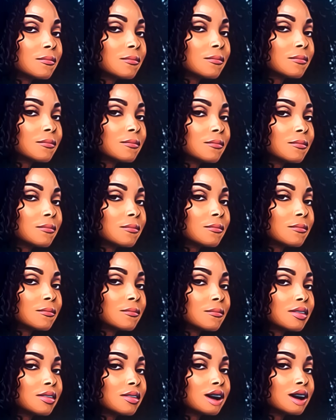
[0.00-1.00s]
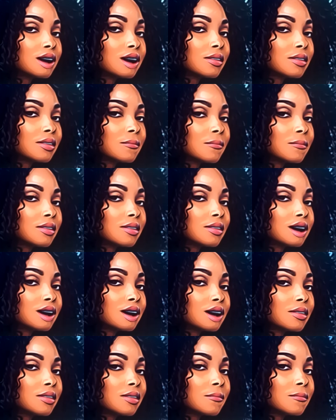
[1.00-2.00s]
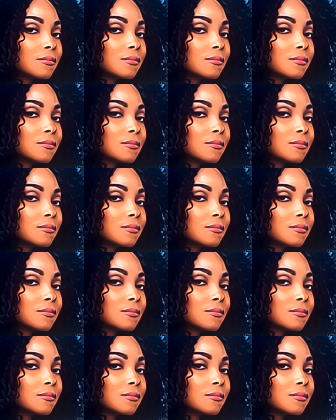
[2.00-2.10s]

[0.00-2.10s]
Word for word: He says, you know, I typically